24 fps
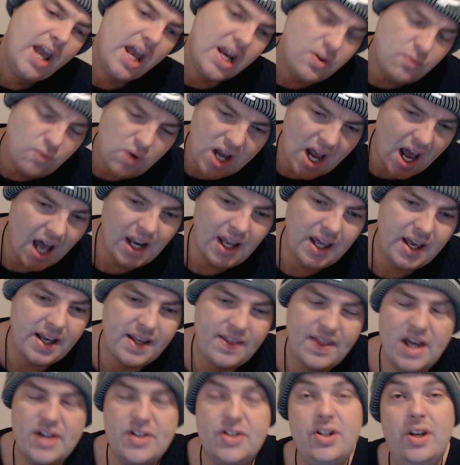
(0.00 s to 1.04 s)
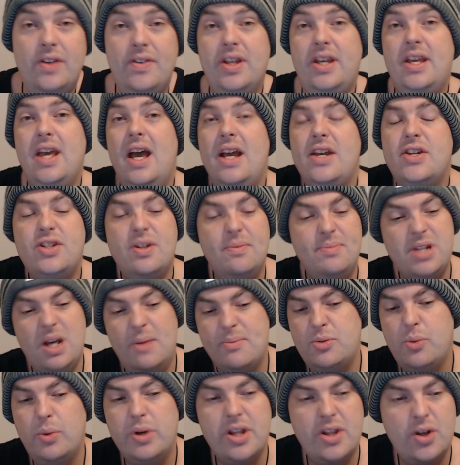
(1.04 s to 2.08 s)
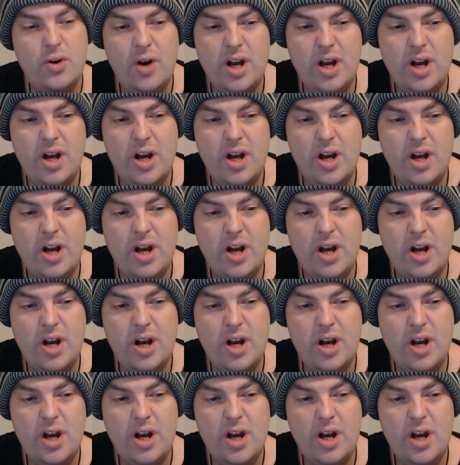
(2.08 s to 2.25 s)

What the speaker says: In reality, that's not the case. Sometimes one of the greatest